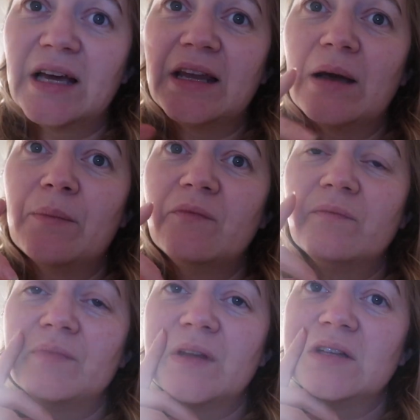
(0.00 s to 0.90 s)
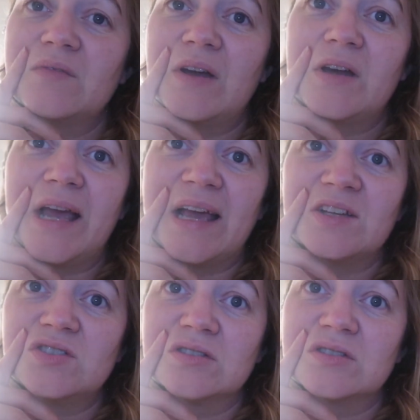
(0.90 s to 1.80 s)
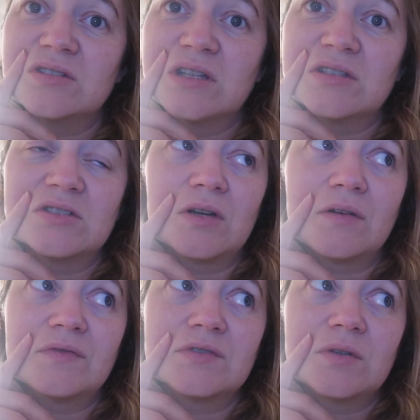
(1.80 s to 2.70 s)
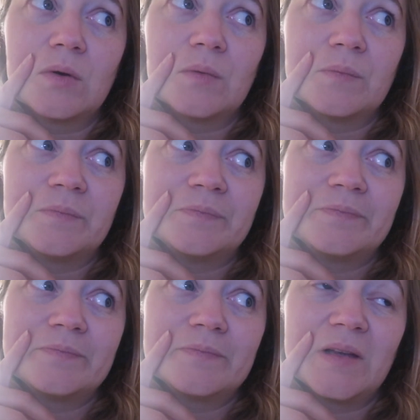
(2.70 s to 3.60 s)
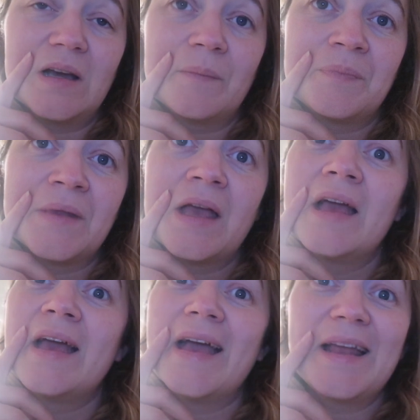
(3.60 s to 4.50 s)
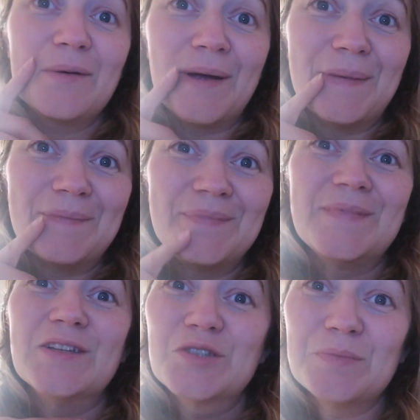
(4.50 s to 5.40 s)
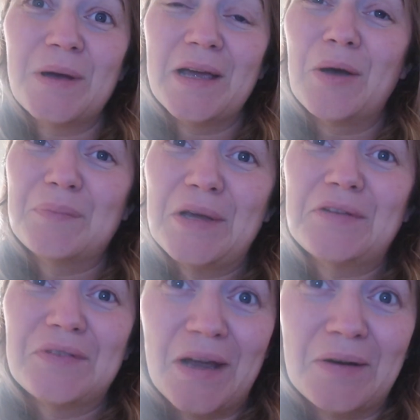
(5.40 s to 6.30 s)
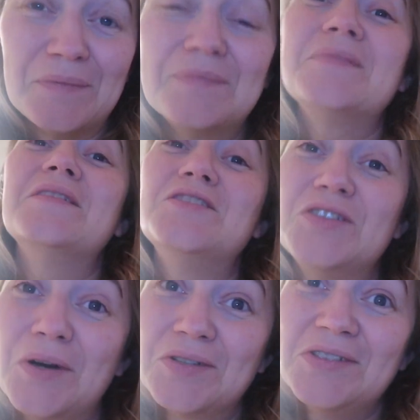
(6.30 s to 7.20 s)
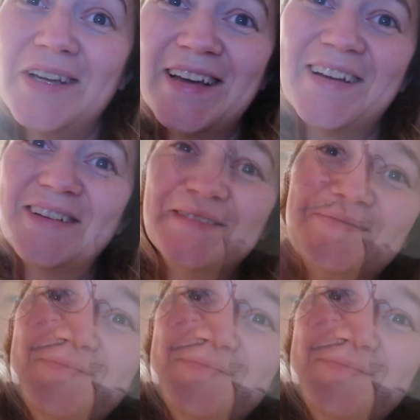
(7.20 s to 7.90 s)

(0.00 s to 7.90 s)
and I'm very anxious and stuff, so yeah. Anyway, this is my update for now. Talk to you later.